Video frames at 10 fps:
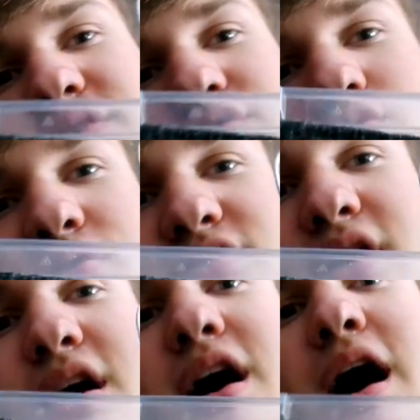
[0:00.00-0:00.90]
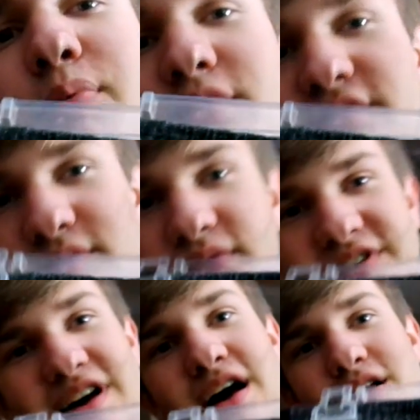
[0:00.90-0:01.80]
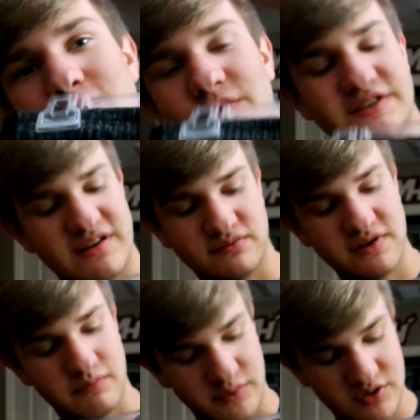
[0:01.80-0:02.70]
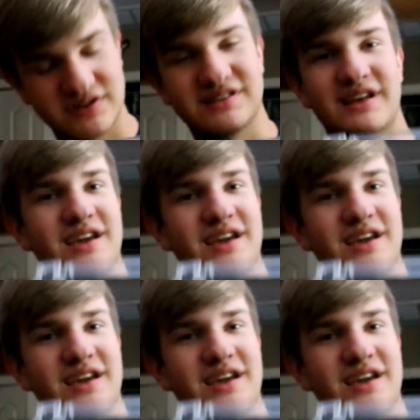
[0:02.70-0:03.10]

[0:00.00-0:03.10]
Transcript: of the shorts, I personally tie them instead of leaving them loose because